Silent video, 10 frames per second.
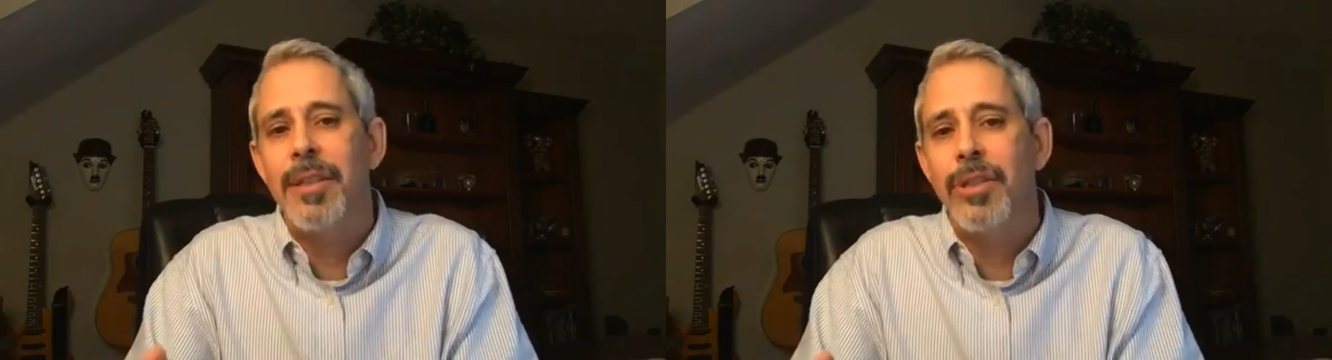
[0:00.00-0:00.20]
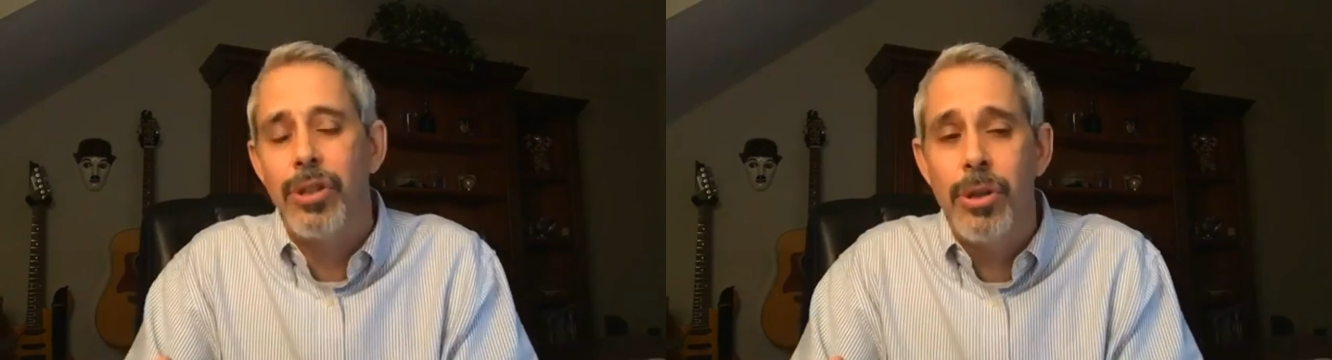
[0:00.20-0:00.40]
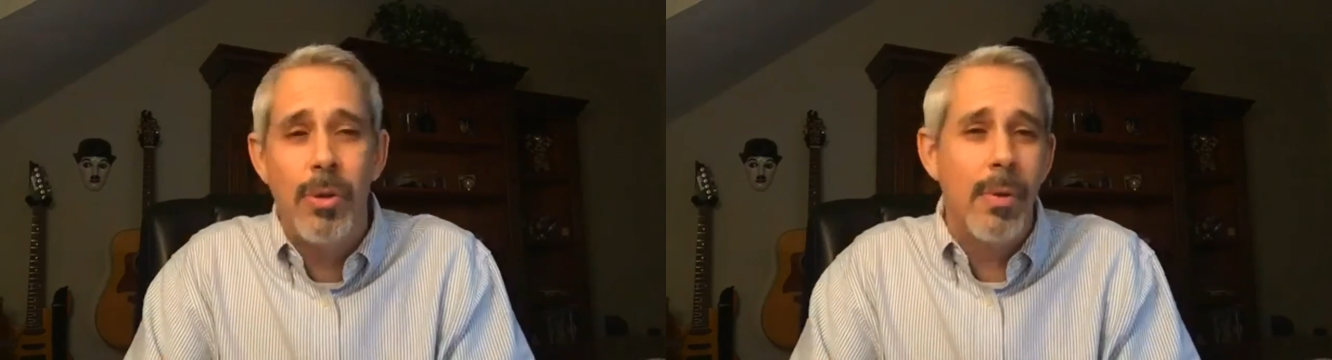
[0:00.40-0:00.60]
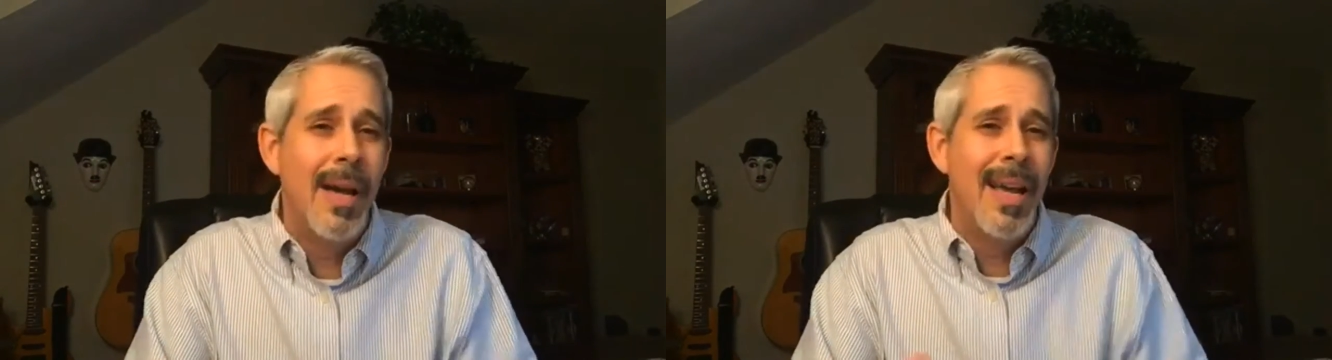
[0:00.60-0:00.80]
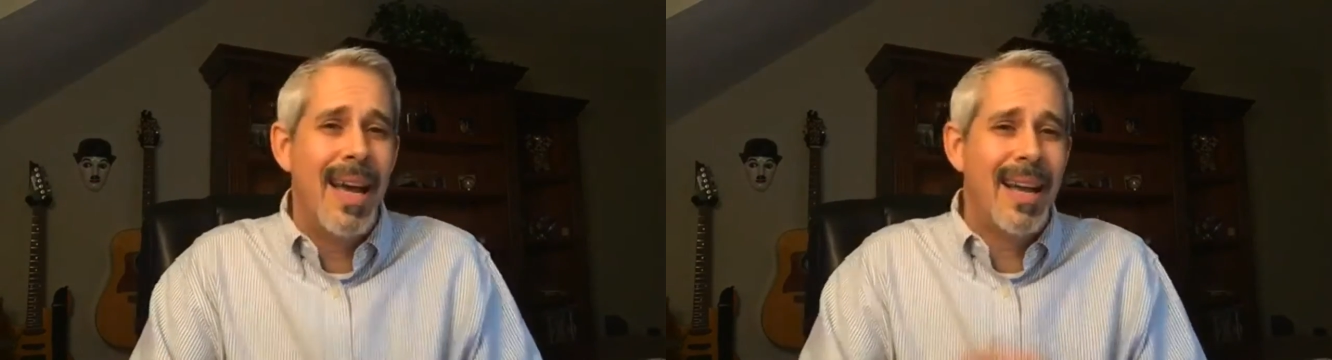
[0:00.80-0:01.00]
And two,
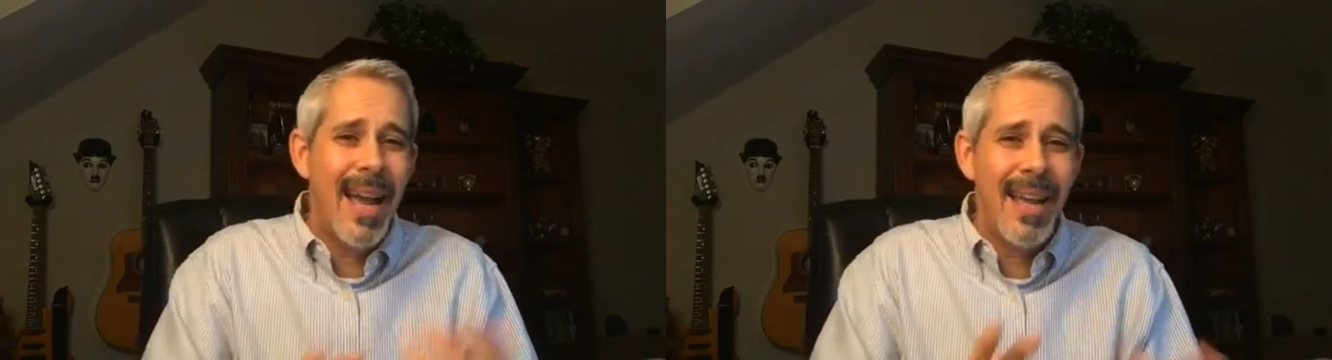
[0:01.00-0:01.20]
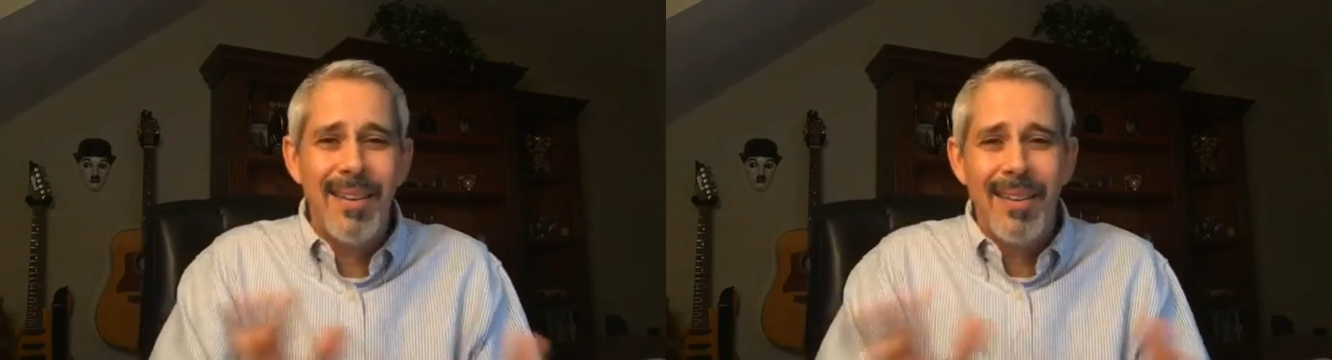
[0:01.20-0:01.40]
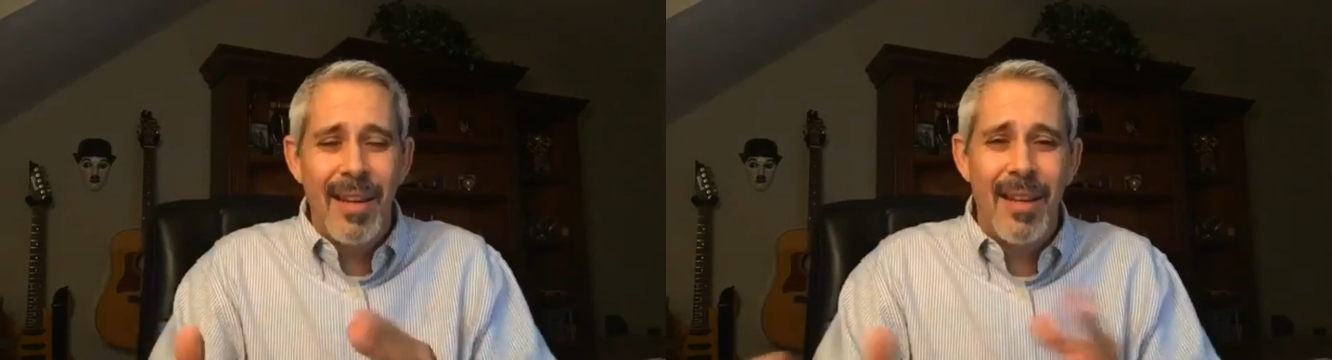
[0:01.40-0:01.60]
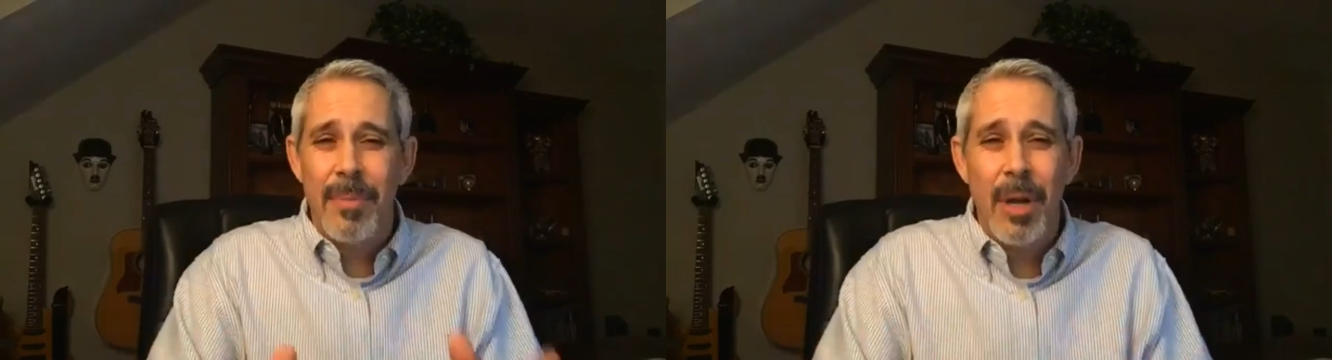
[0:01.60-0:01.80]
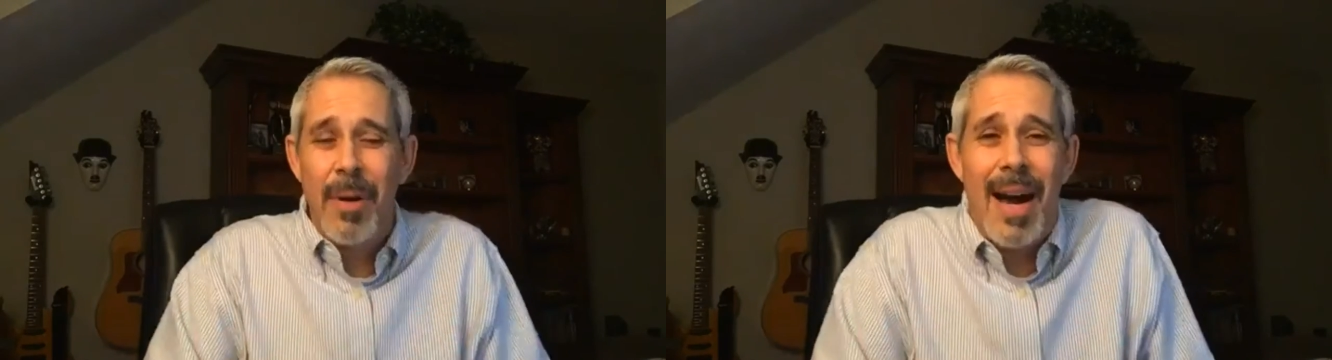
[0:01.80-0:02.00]
I'm kind of letting
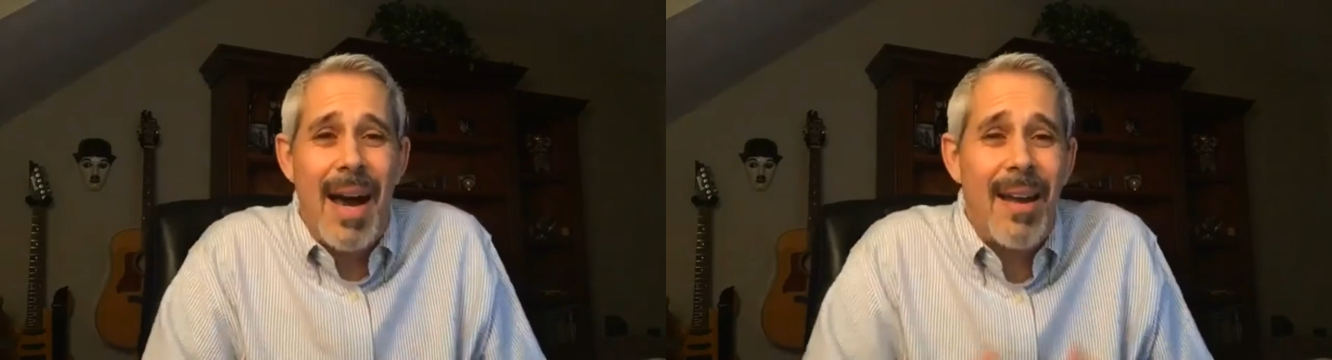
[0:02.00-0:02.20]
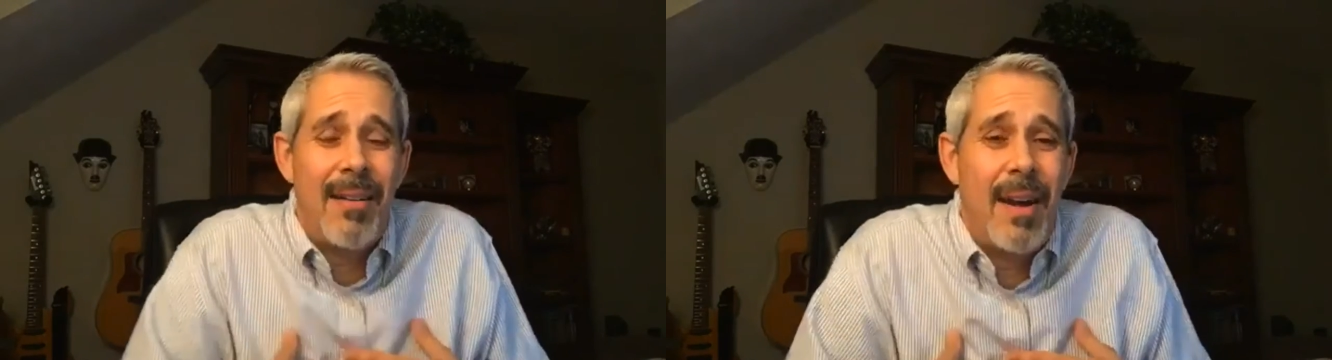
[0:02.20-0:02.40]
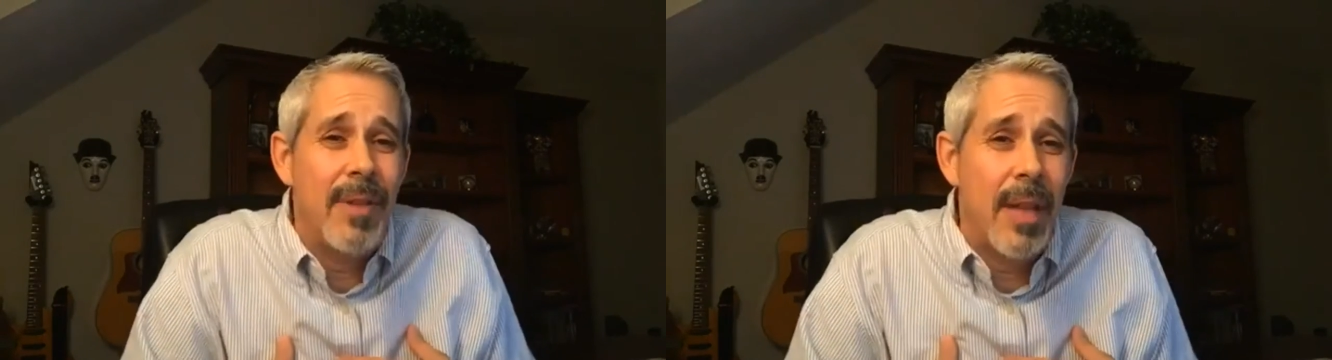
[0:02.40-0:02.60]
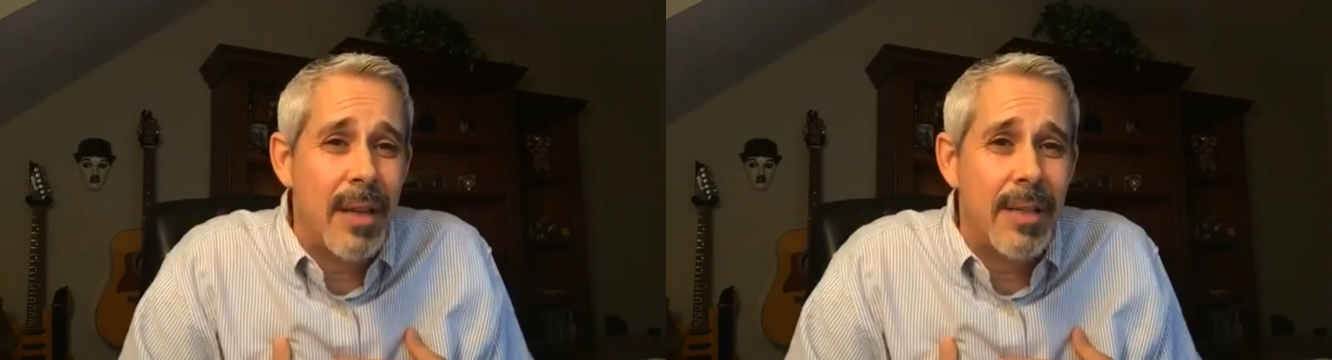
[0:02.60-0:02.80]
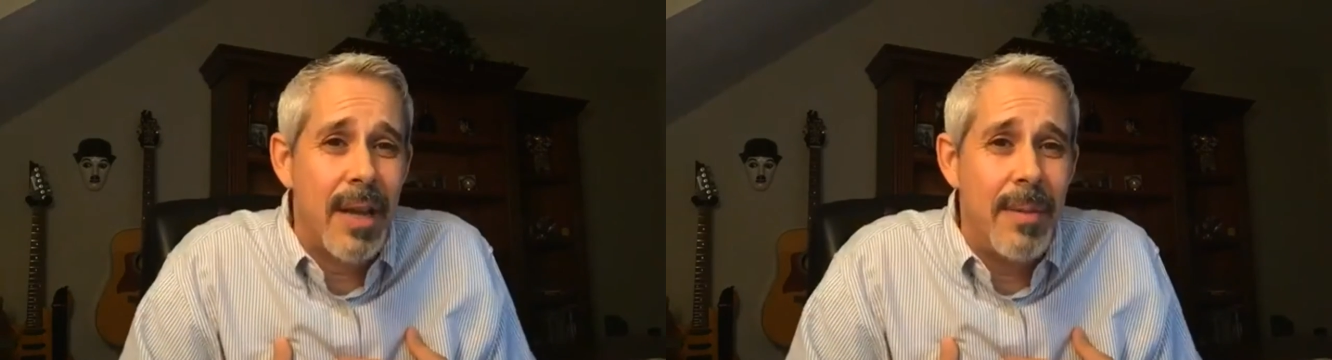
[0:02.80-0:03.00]
them know I don't have a
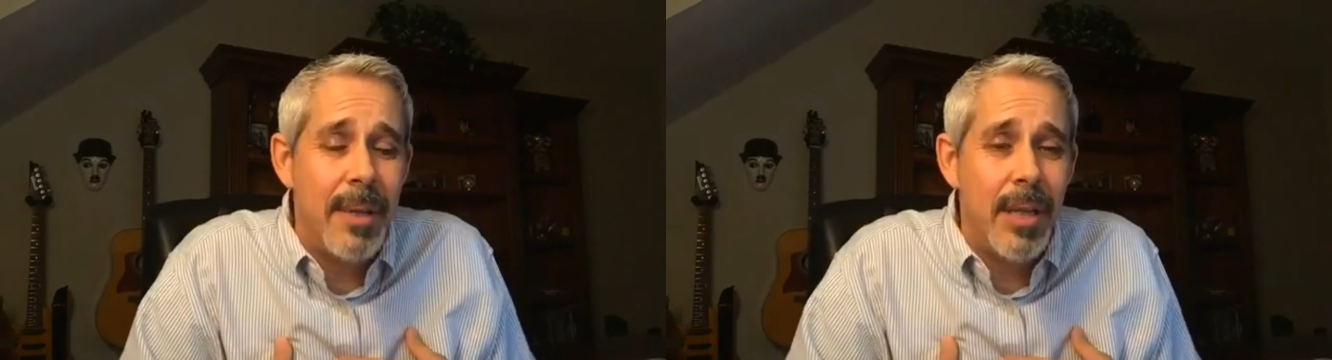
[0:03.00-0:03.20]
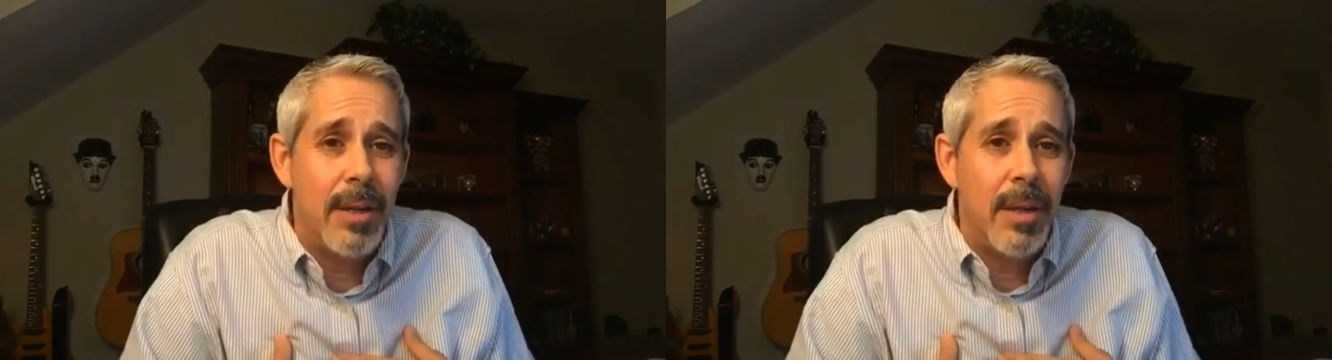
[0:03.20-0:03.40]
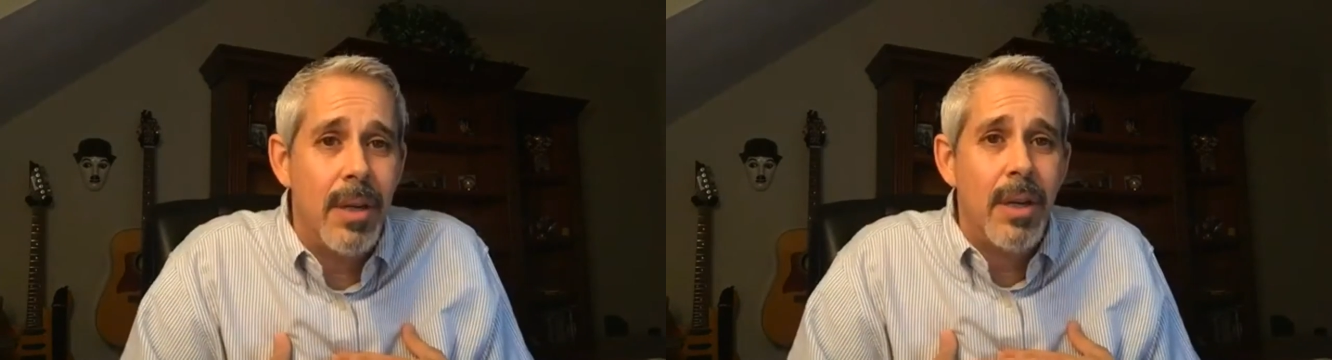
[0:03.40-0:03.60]
lot of time either,